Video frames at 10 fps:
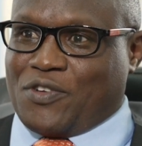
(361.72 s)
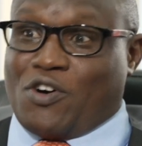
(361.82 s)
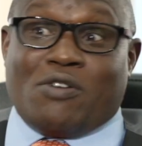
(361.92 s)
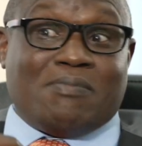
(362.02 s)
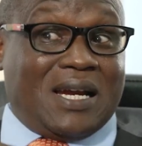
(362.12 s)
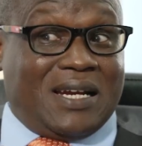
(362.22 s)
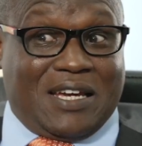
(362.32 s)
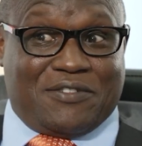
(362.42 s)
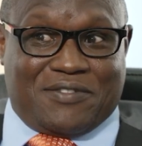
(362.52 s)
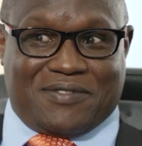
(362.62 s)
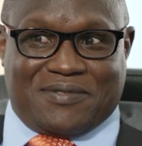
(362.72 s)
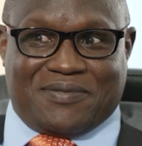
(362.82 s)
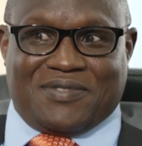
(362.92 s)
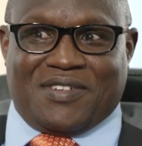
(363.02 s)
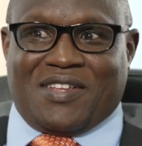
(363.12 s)
on my life,
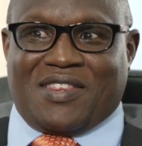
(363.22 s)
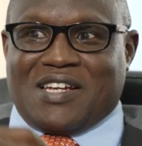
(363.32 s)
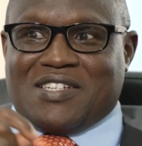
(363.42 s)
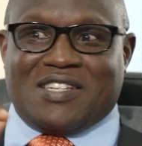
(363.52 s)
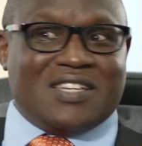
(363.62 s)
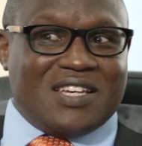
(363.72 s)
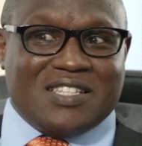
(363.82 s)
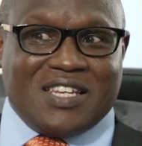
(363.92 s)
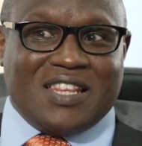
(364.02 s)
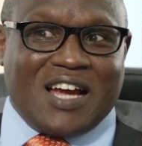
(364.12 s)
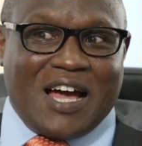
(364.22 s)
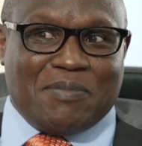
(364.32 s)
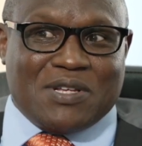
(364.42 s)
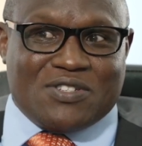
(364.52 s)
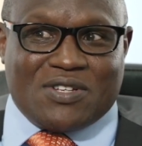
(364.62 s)
that in case anything
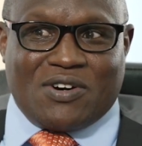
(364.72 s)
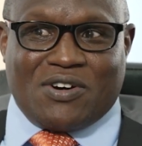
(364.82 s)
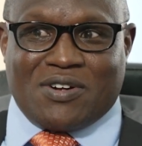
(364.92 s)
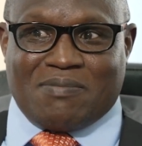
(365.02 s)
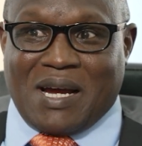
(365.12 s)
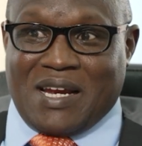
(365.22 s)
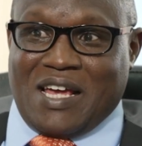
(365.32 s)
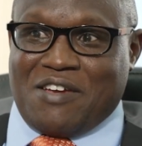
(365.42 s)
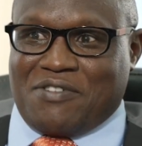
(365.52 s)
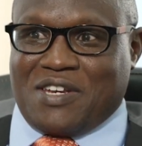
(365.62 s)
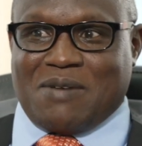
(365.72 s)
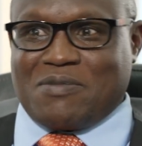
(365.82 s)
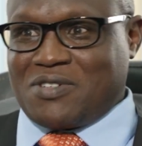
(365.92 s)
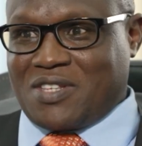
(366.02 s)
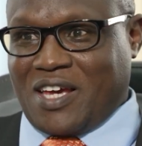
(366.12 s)
happens on my life and I'm
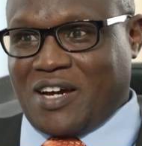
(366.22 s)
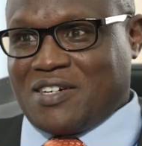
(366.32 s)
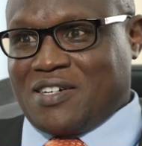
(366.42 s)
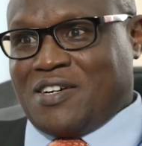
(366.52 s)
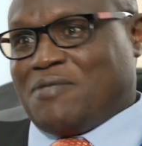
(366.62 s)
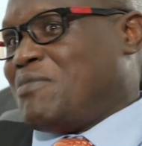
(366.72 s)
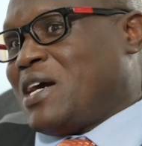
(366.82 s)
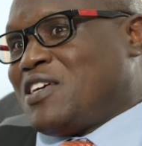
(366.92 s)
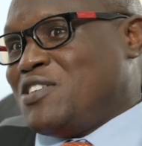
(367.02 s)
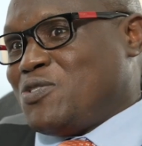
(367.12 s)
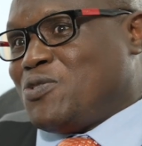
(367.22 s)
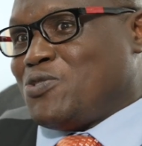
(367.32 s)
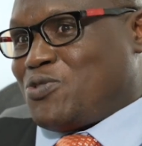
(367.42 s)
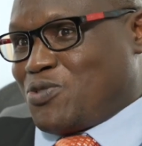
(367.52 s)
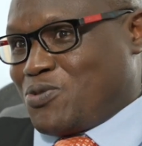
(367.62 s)
not there, my kids will go
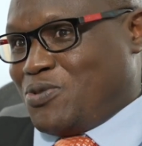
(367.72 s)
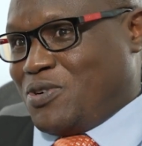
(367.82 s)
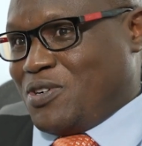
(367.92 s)
to school.